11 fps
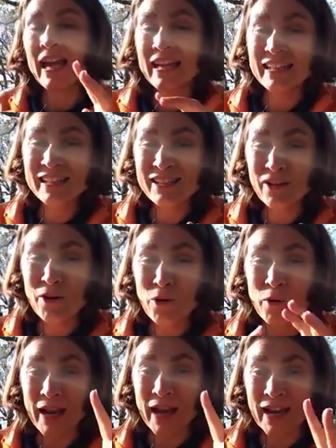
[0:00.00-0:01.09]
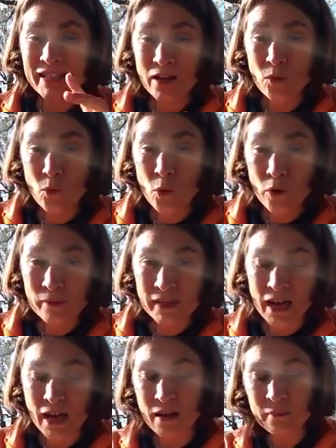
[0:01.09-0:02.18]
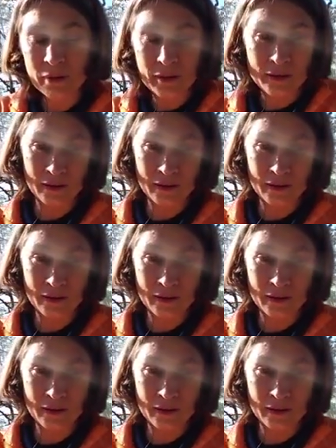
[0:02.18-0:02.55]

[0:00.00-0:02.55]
And so as it warms up,